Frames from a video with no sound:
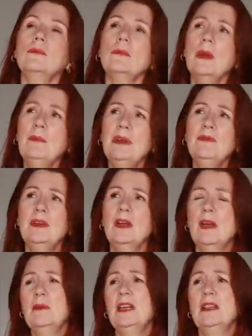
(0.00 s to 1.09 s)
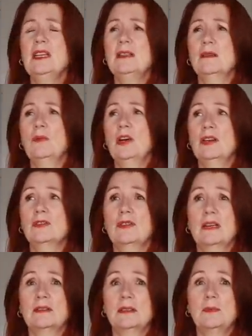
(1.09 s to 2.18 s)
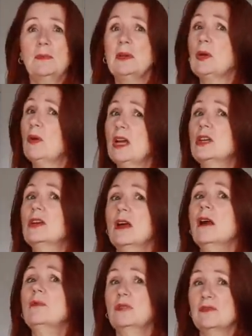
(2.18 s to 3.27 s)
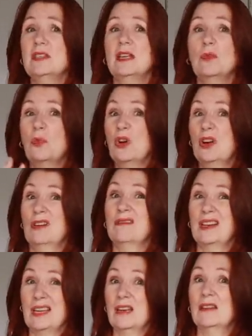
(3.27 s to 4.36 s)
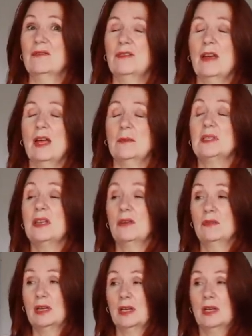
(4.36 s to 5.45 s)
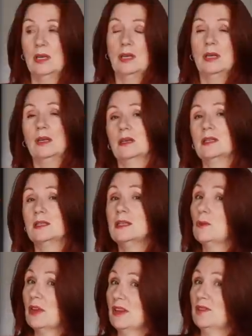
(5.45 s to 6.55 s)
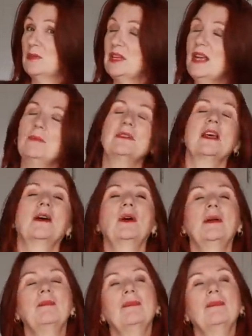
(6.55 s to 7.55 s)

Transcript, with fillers: A bit of a, I mean, these are the worker trousers, probably quite a good, I would have said a workery kind of vibe, so I can see why they've been named that way.